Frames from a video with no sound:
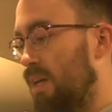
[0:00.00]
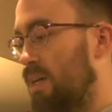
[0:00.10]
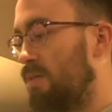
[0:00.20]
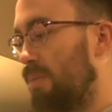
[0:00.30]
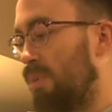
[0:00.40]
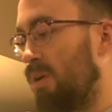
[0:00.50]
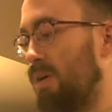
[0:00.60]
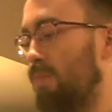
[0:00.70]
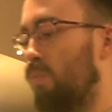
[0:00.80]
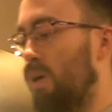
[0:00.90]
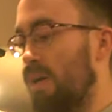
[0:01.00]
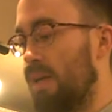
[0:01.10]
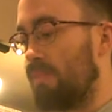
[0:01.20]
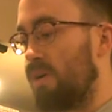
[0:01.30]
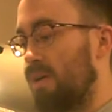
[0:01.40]
Here I'm part in one
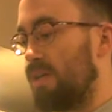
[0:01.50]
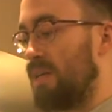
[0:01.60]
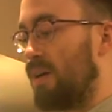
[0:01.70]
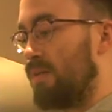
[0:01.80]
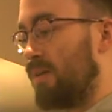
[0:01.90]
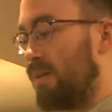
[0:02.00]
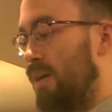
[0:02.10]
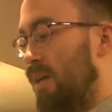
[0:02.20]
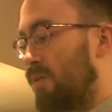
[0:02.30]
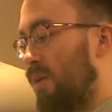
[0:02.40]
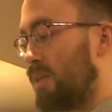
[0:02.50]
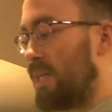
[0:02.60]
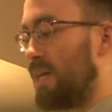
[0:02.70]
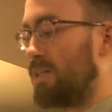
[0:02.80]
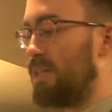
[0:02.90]
and part in the other,
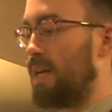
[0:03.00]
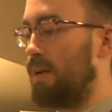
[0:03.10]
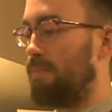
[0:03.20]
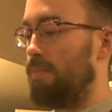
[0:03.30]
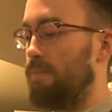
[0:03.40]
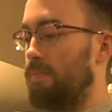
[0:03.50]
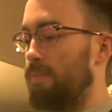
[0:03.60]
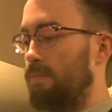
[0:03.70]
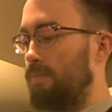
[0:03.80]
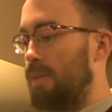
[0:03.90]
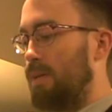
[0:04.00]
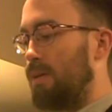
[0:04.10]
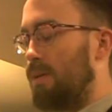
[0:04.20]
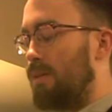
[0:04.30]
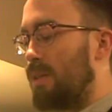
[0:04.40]
crosshatch that.
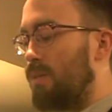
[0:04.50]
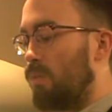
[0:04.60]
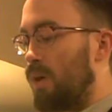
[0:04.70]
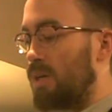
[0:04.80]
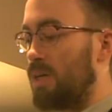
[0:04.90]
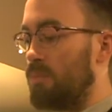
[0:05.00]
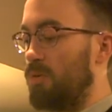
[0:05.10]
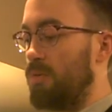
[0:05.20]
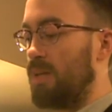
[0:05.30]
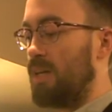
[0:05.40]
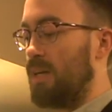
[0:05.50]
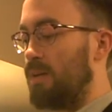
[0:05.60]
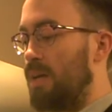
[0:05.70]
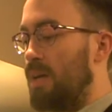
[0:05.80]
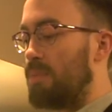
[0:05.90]
Then the walking movement
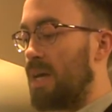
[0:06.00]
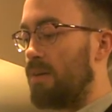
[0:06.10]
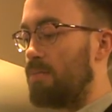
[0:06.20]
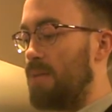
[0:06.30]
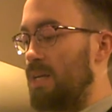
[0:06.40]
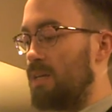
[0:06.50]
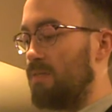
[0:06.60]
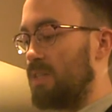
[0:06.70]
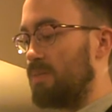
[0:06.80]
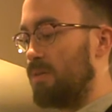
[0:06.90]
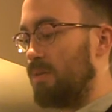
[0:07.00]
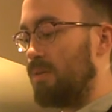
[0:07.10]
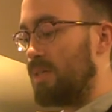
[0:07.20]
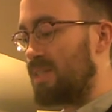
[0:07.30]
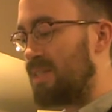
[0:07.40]
can be how to make invisible,
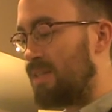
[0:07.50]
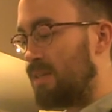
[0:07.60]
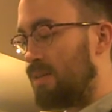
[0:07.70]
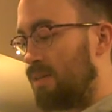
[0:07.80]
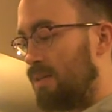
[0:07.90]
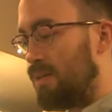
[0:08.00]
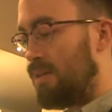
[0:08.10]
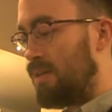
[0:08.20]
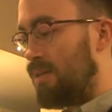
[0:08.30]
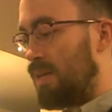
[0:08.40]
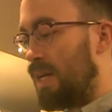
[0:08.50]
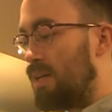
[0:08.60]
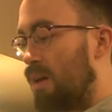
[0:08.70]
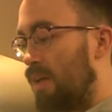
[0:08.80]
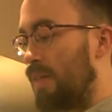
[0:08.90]
doesn't it?
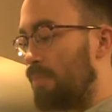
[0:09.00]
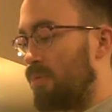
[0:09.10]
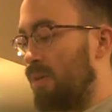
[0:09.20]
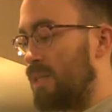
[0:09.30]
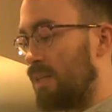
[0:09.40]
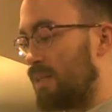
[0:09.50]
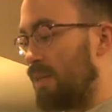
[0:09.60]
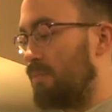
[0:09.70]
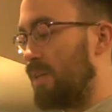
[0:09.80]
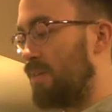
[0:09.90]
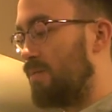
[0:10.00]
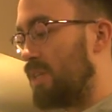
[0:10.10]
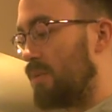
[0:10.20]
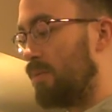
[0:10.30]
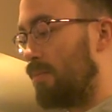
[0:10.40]
It not that pretense, something
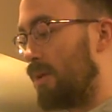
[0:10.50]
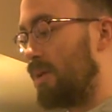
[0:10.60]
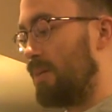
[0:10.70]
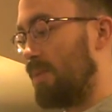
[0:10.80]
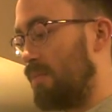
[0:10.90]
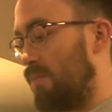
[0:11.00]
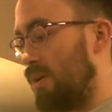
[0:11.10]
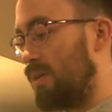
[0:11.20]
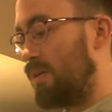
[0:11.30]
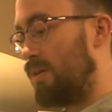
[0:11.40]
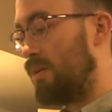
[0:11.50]
invisible marking my walk.